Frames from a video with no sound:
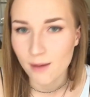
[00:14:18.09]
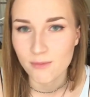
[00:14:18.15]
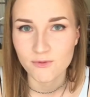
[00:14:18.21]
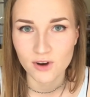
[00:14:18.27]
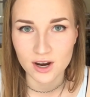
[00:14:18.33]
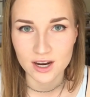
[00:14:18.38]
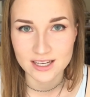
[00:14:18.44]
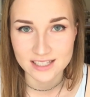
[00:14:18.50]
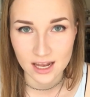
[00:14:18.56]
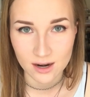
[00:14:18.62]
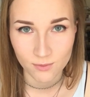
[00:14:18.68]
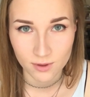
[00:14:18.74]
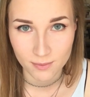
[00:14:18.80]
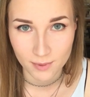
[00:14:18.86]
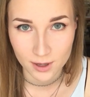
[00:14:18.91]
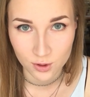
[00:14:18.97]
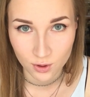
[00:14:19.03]
I'm very excited with
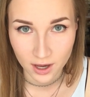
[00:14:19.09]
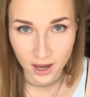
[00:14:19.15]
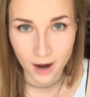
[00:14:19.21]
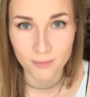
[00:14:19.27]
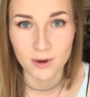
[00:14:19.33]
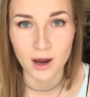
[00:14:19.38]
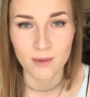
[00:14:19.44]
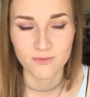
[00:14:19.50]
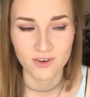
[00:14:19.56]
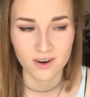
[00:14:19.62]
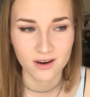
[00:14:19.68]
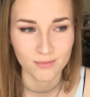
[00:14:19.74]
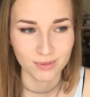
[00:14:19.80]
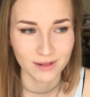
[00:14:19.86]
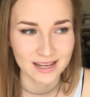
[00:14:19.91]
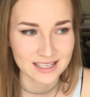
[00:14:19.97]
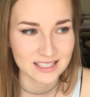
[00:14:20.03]
my new camera. I'm very
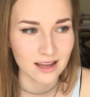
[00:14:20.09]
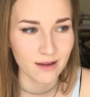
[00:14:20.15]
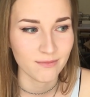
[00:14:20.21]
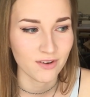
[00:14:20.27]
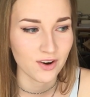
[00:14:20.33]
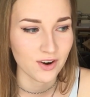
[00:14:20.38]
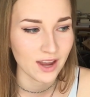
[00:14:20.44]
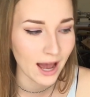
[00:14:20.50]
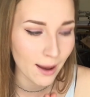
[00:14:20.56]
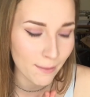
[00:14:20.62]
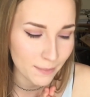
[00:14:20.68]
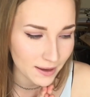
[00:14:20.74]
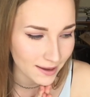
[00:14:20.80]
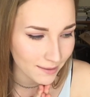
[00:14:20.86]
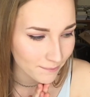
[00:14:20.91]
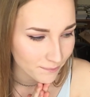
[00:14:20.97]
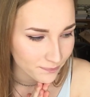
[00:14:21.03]
blessed. I'm very
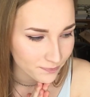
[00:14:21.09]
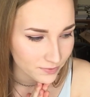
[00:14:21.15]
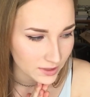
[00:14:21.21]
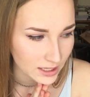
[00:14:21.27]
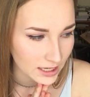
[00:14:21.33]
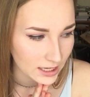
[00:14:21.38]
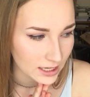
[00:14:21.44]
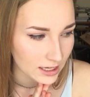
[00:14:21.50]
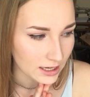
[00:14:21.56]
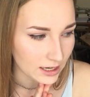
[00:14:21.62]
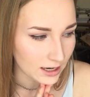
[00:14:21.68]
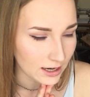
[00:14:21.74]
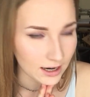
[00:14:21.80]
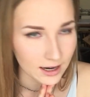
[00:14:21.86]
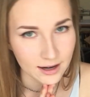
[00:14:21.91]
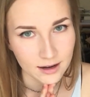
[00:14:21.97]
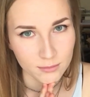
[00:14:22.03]
happy.
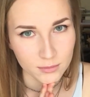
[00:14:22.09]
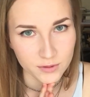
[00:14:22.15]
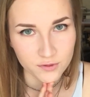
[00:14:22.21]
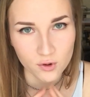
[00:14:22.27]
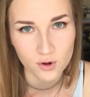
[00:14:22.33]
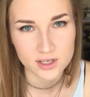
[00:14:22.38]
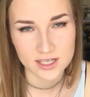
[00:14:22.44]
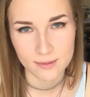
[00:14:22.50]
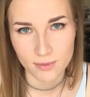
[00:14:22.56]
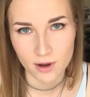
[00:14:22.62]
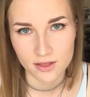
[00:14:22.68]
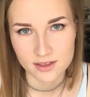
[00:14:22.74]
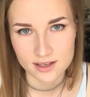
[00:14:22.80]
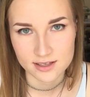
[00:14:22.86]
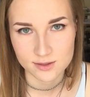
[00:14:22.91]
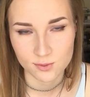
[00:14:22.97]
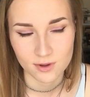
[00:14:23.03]
Um, of course, I bought
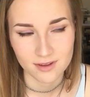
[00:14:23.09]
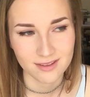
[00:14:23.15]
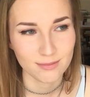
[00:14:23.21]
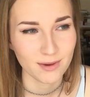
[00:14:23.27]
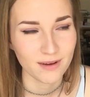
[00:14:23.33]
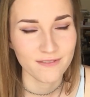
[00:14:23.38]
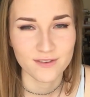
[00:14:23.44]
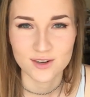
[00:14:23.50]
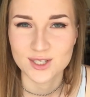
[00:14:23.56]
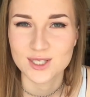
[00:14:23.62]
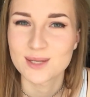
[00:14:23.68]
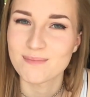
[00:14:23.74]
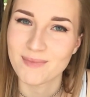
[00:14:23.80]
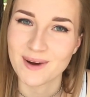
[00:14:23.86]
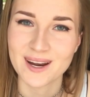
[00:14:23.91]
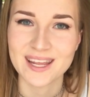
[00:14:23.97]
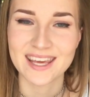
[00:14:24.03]
this with my first
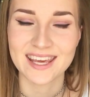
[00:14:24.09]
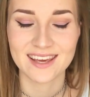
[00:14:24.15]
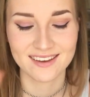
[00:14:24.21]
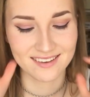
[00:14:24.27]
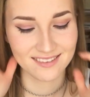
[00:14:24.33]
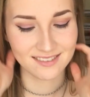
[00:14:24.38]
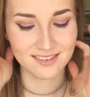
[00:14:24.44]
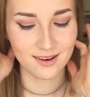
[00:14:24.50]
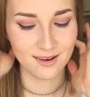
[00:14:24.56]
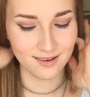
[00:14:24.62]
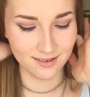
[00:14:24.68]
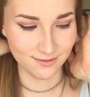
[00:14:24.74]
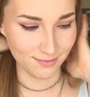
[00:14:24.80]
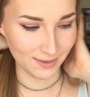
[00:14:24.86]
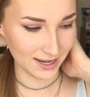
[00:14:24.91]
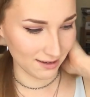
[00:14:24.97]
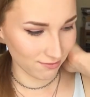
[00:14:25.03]
money of
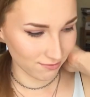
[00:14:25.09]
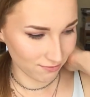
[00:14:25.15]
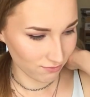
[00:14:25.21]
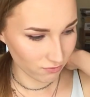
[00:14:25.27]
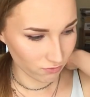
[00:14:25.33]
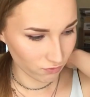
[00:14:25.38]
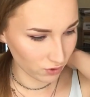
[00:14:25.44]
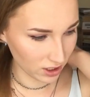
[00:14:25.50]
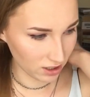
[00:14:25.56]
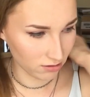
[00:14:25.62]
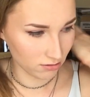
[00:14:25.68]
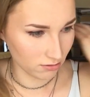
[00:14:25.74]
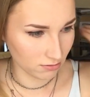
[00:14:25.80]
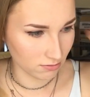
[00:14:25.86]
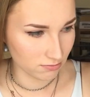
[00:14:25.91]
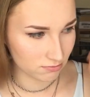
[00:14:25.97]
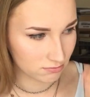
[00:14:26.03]
my
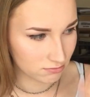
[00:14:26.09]
real